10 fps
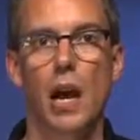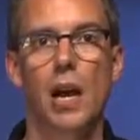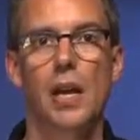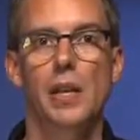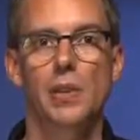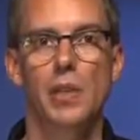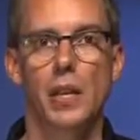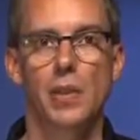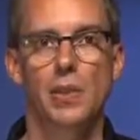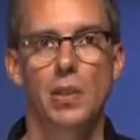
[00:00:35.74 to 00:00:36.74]

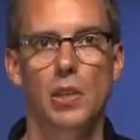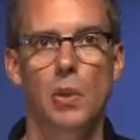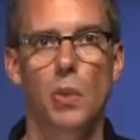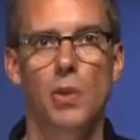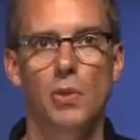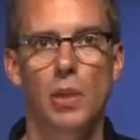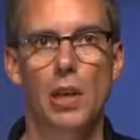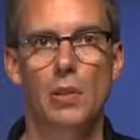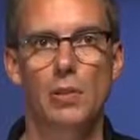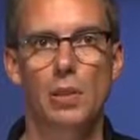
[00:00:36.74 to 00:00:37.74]
IEC
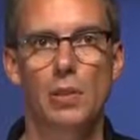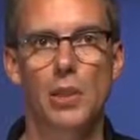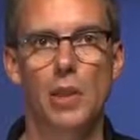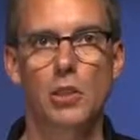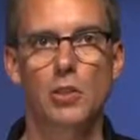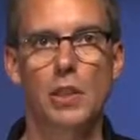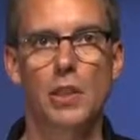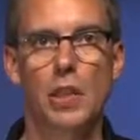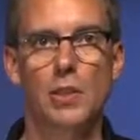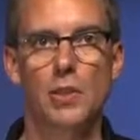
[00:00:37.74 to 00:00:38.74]

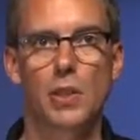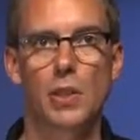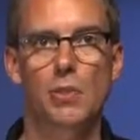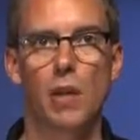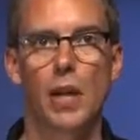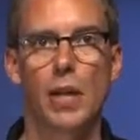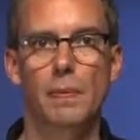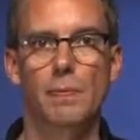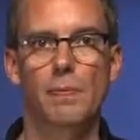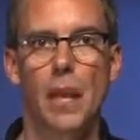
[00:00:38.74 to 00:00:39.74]
61300-3-35.
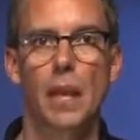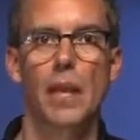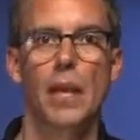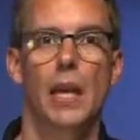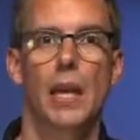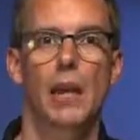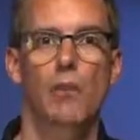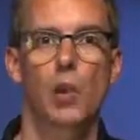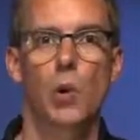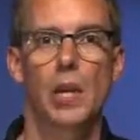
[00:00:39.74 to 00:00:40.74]

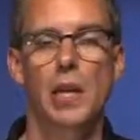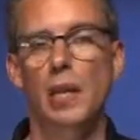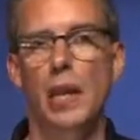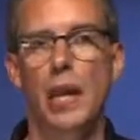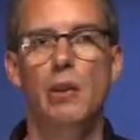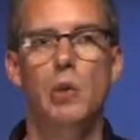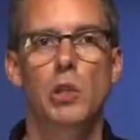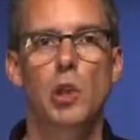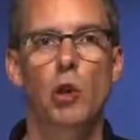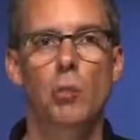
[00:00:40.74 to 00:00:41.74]
If you're in an area
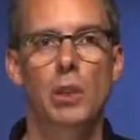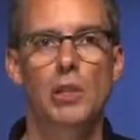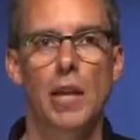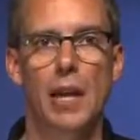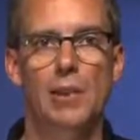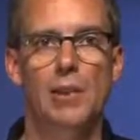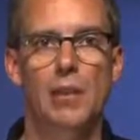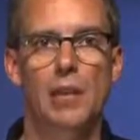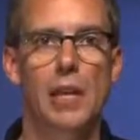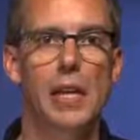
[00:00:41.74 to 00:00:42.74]
which operates to
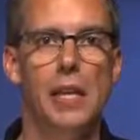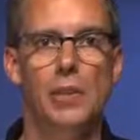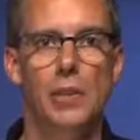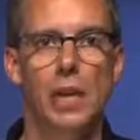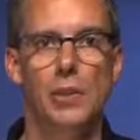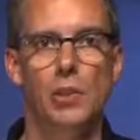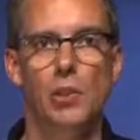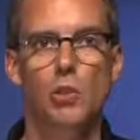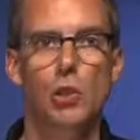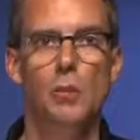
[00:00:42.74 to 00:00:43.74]
ANSI TIA
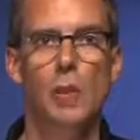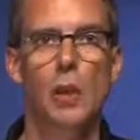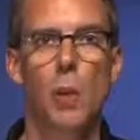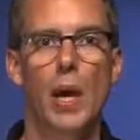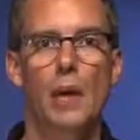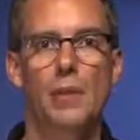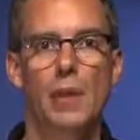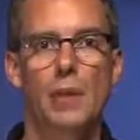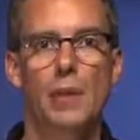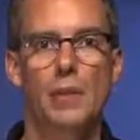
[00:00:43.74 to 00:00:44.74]
standards, just be aware
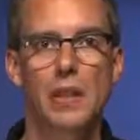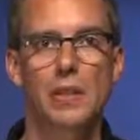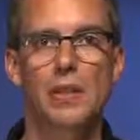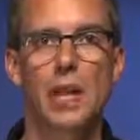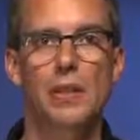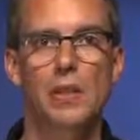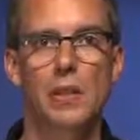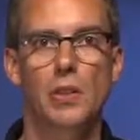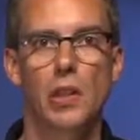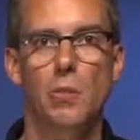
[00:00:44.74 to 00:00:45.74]
that in the D standard
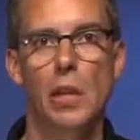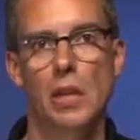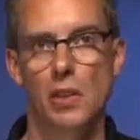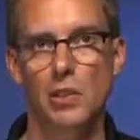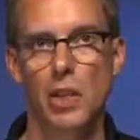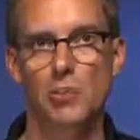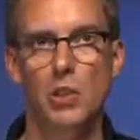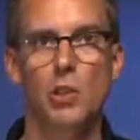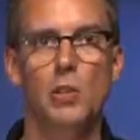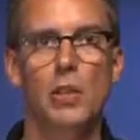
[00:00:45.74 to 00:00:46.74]
that's coming at the time of
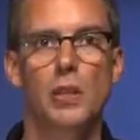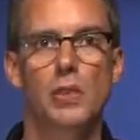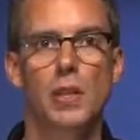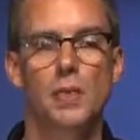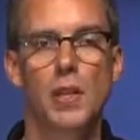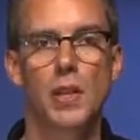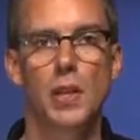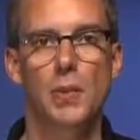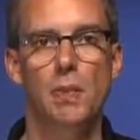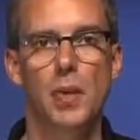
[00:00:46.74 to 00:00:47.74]
the shooting of this
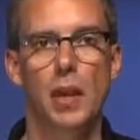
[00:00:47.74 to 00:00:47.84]
video,